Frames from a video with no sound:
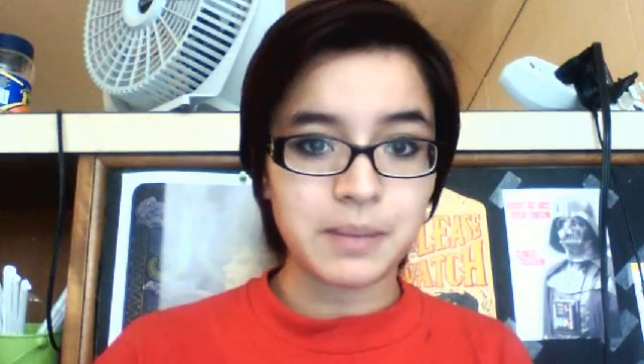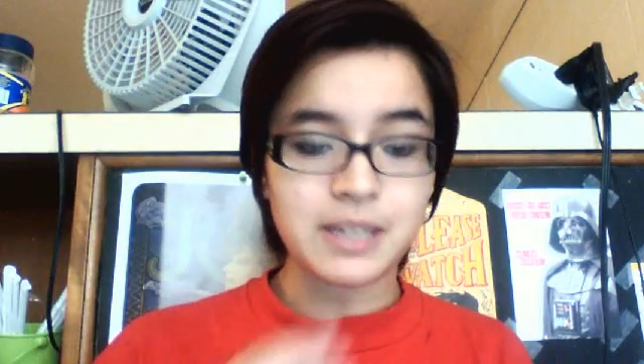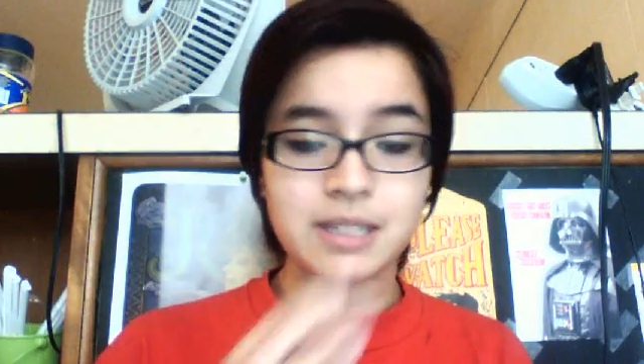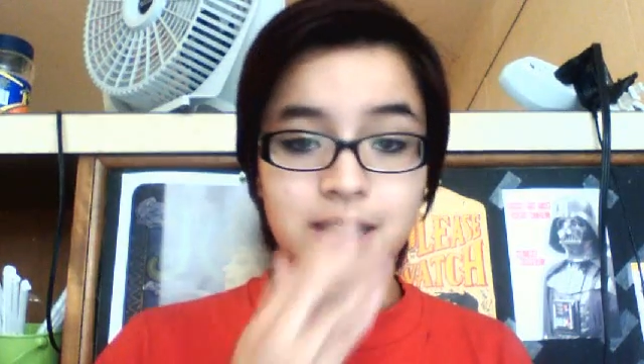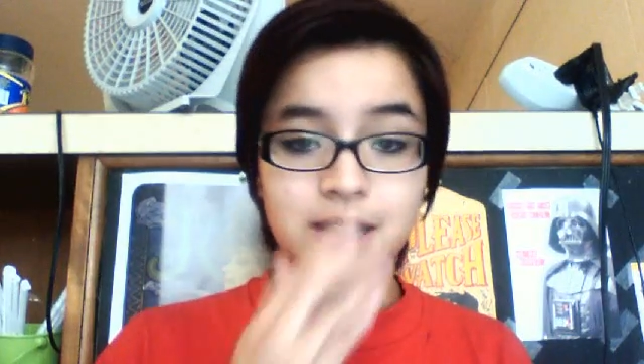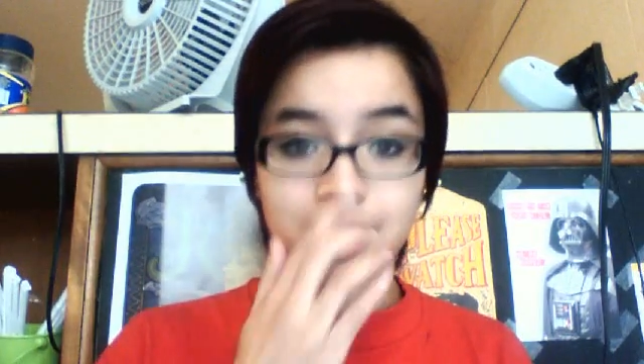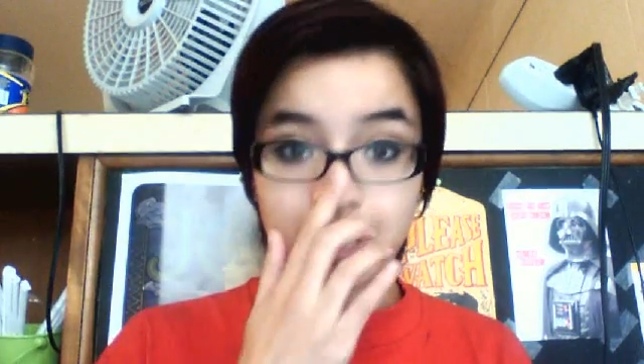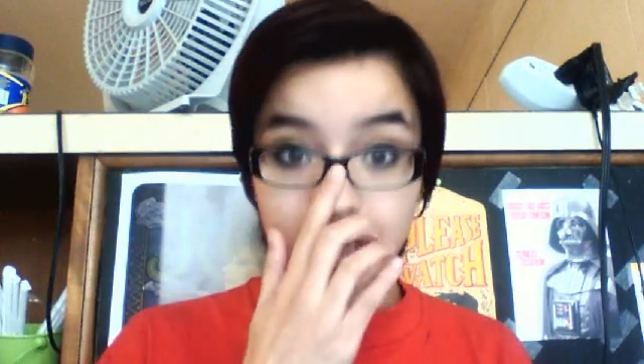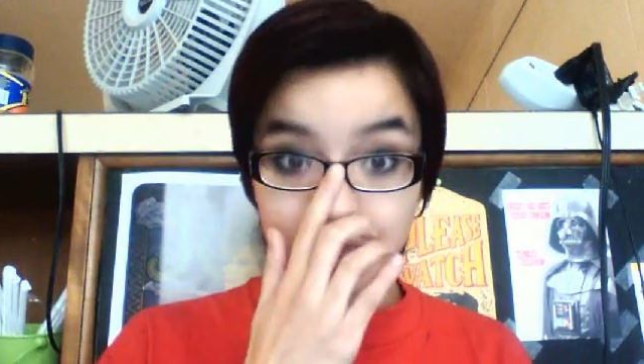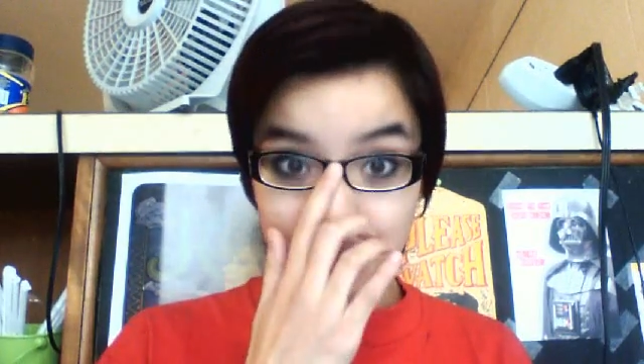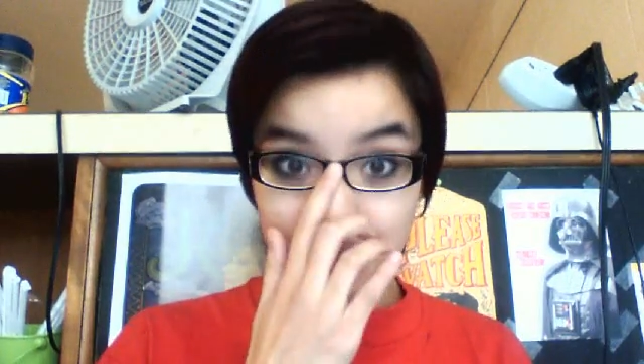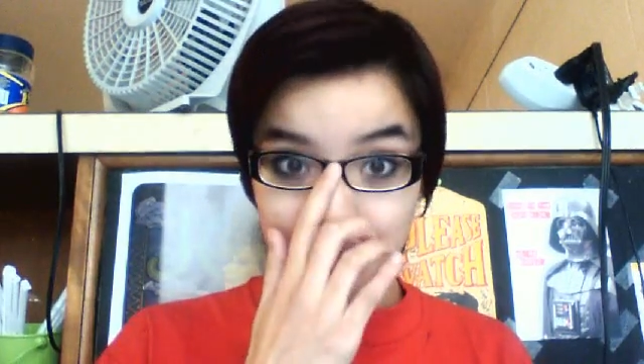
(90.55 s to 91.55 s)
Because the
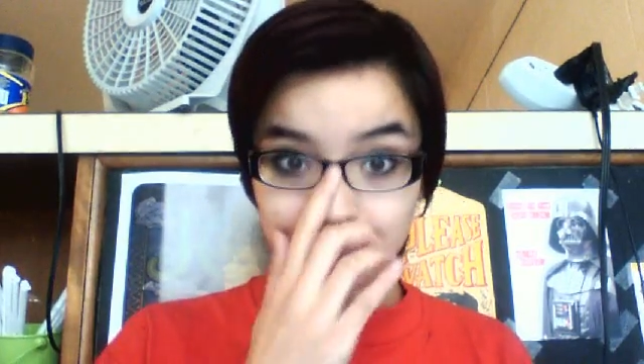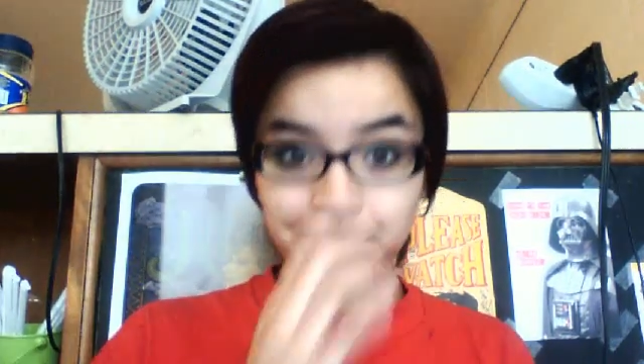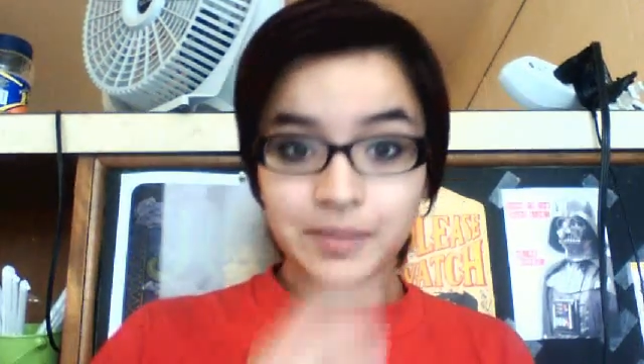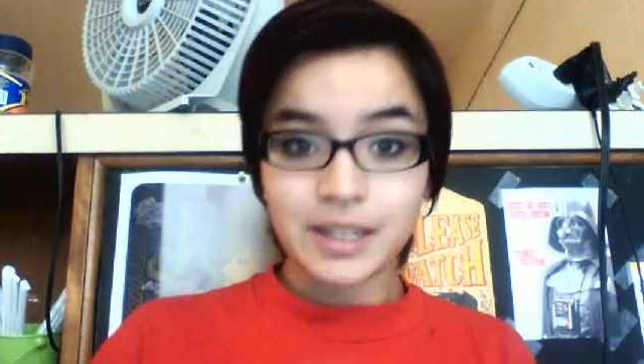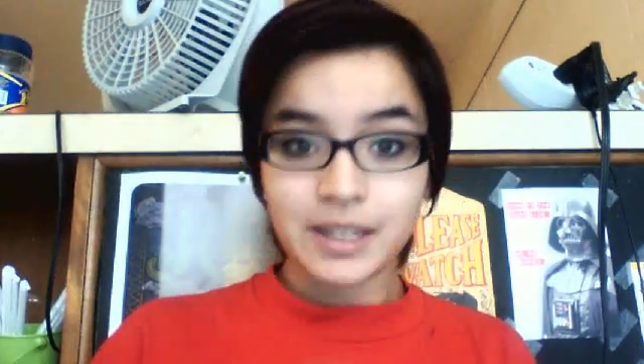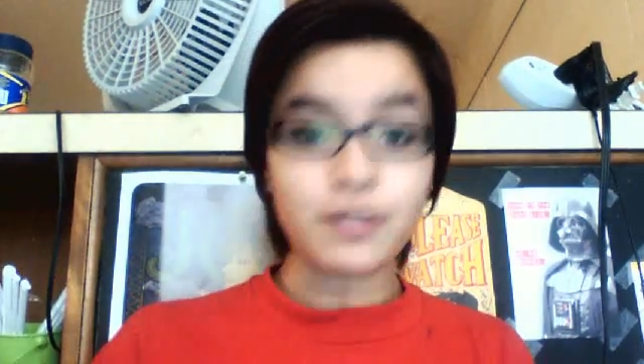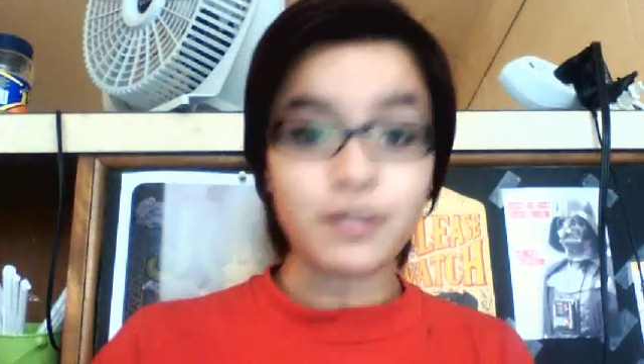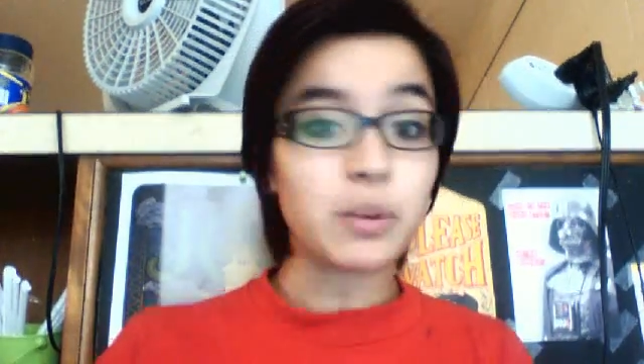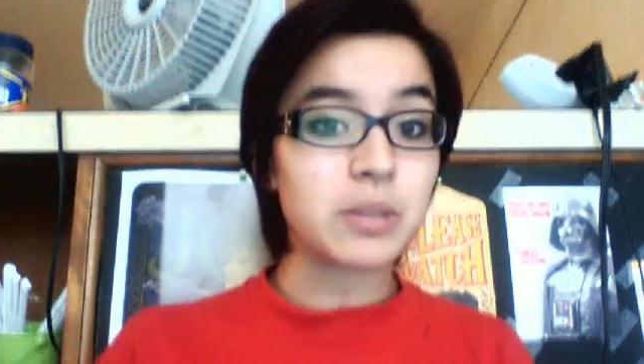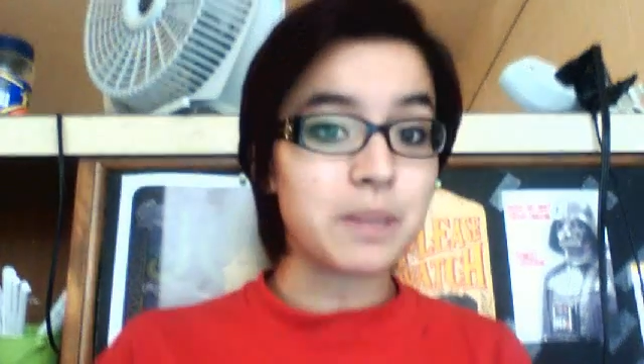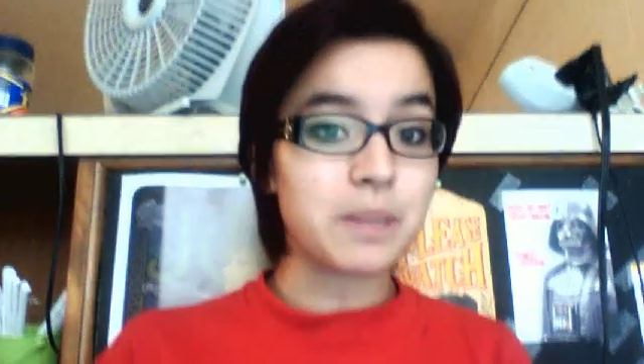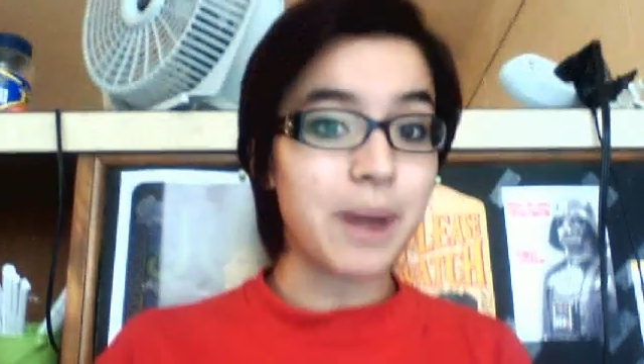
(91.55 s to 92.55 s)
thing is, if it
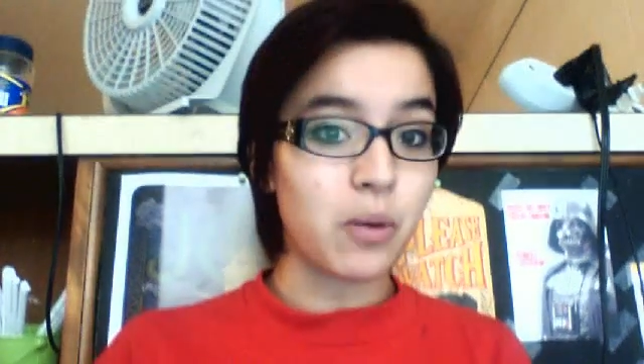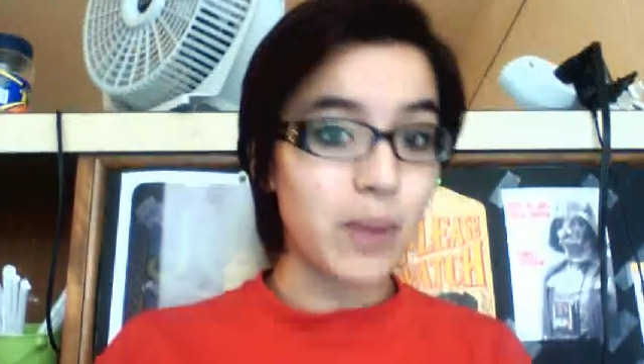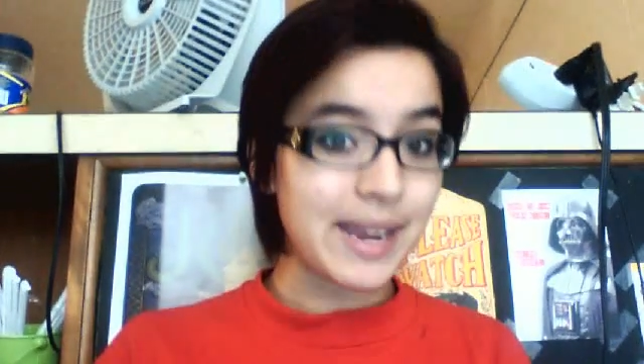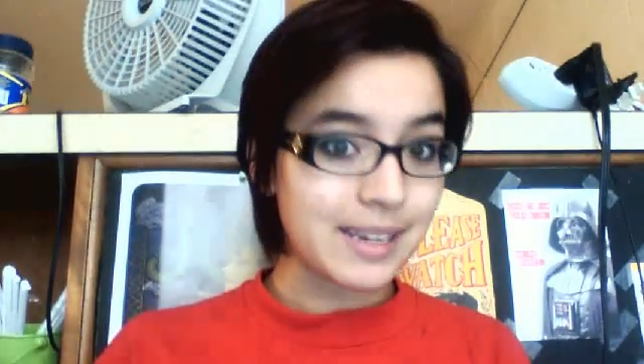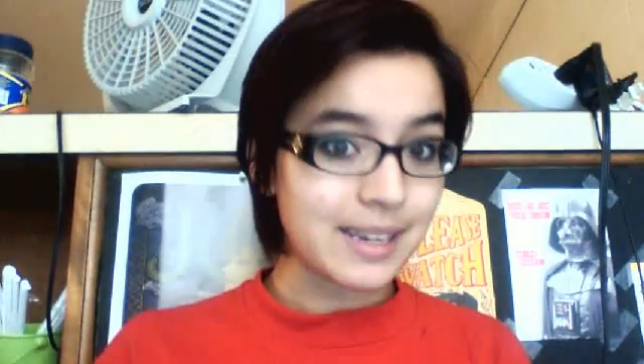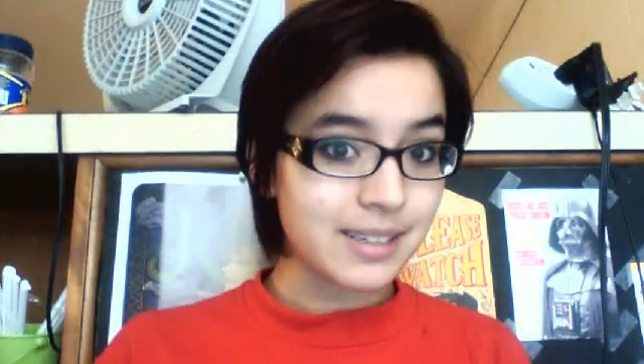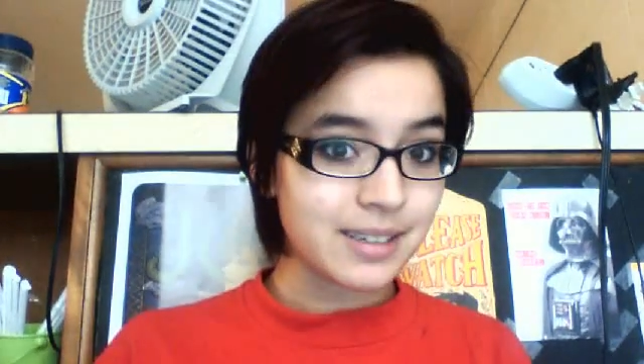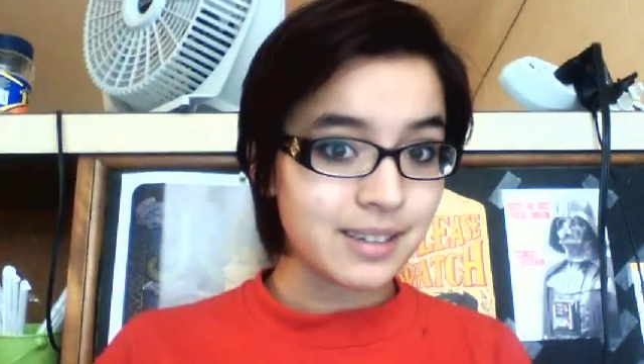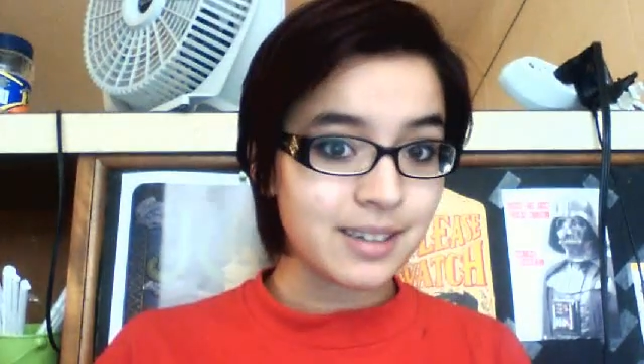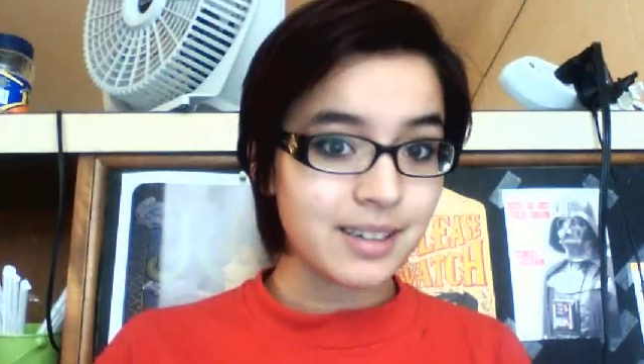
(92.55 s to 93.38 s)
was about weight,